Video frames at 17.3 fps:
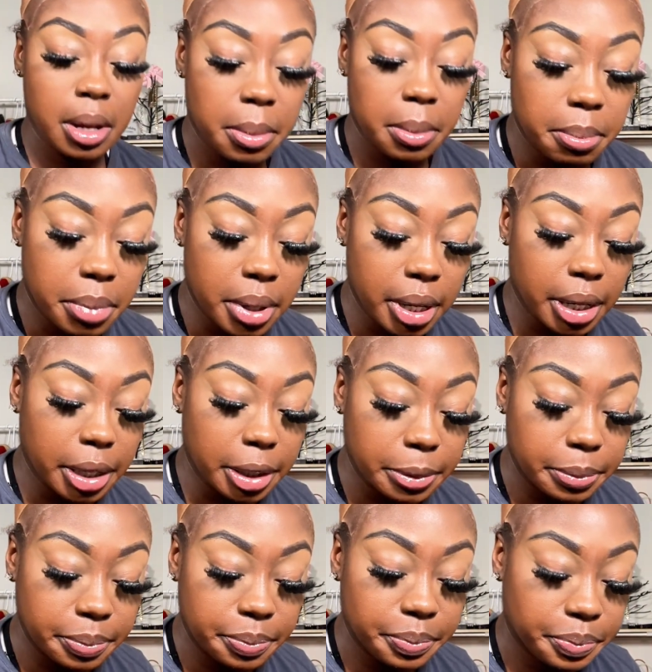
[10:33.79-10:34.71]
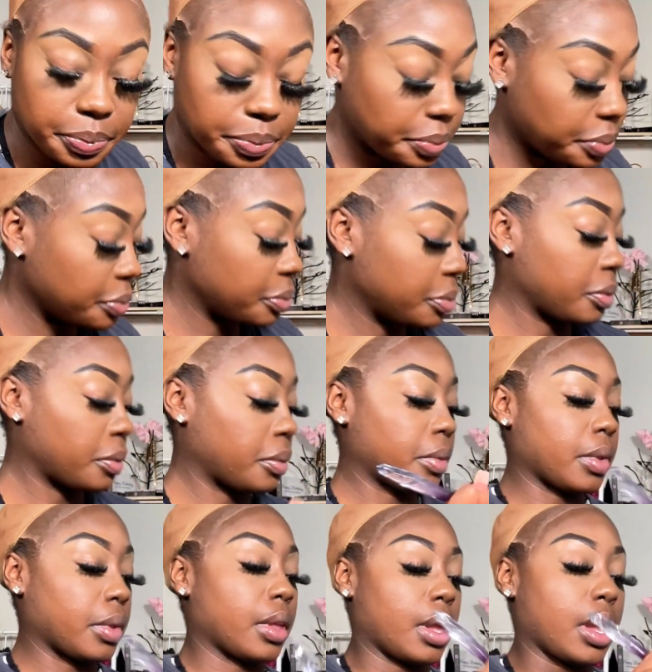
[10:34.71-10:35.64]
But
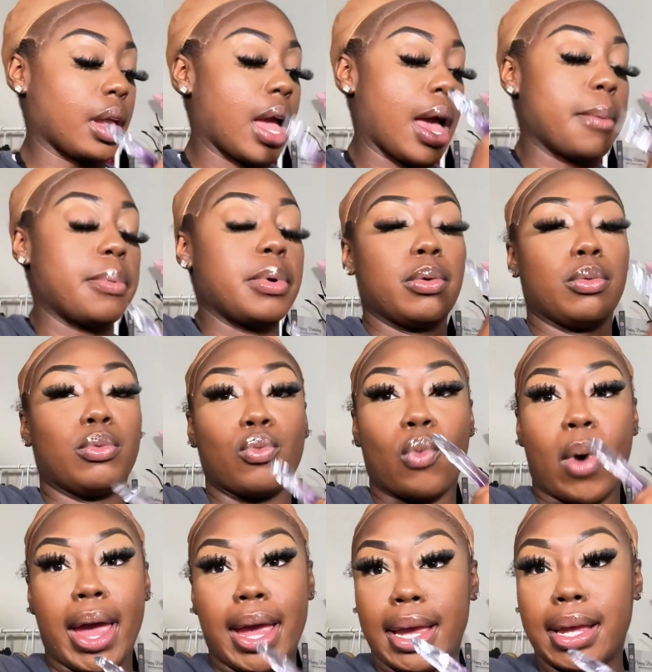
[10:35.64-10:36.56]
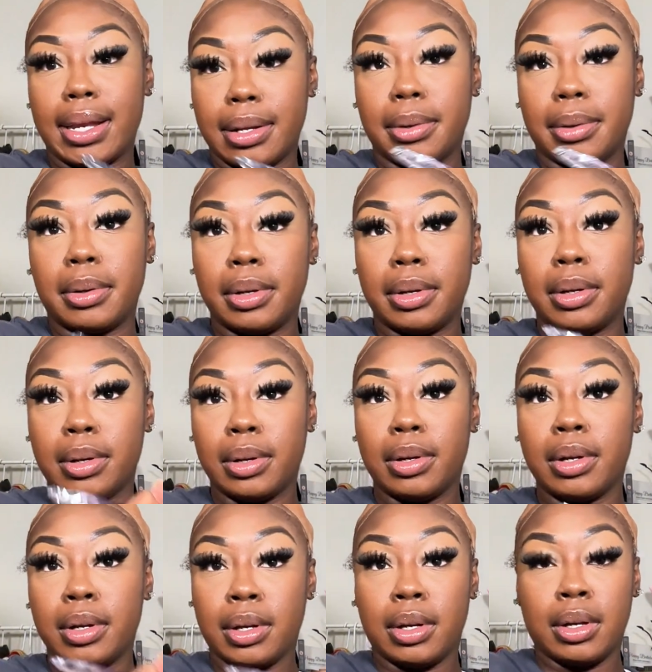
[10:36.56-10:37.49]
I've been waiting
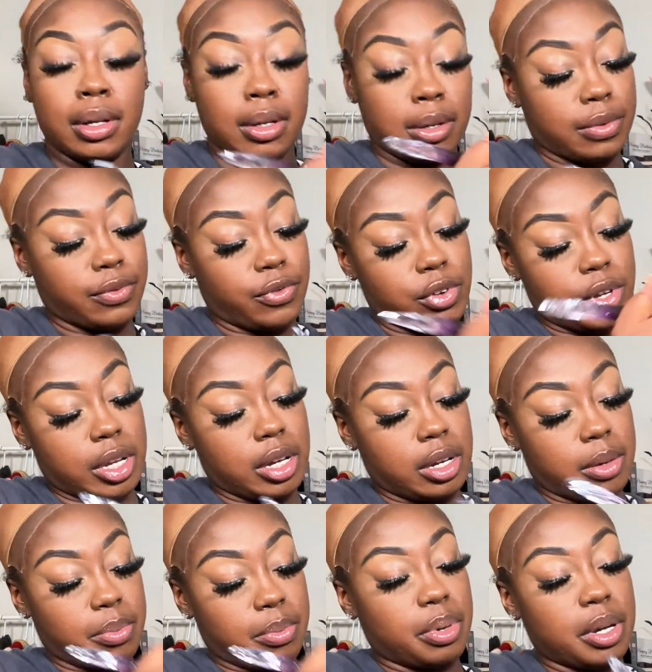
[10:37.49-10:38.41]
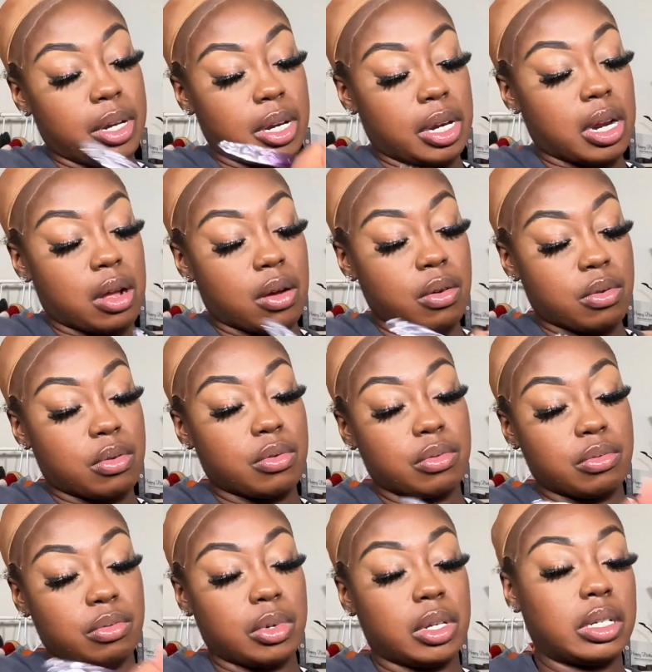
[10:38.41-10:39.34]
for it to put it
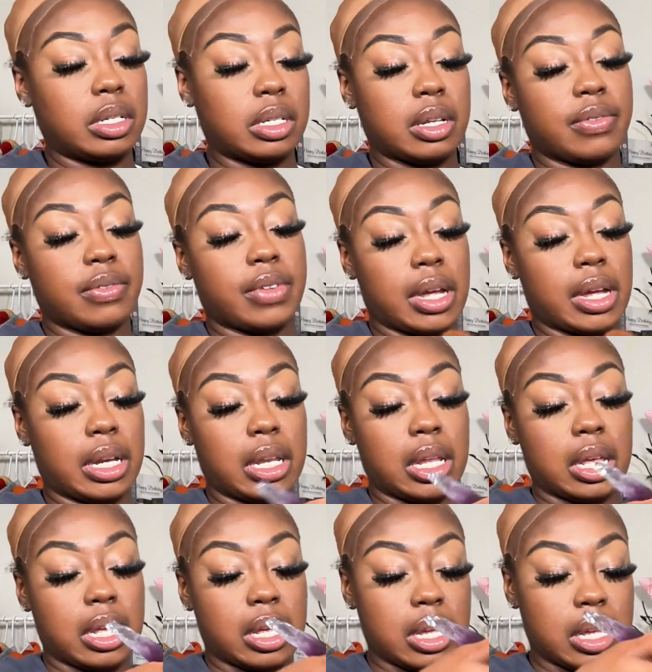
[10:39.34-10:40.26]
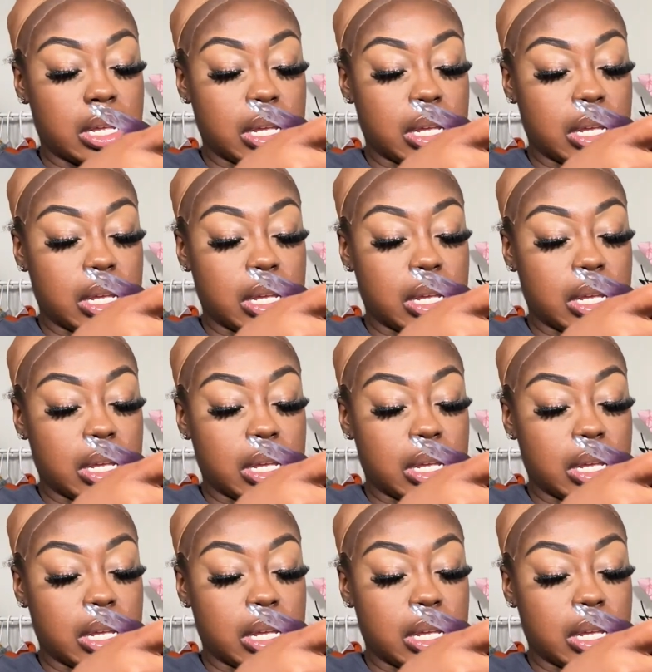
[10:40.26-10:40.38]
on and stuff like that.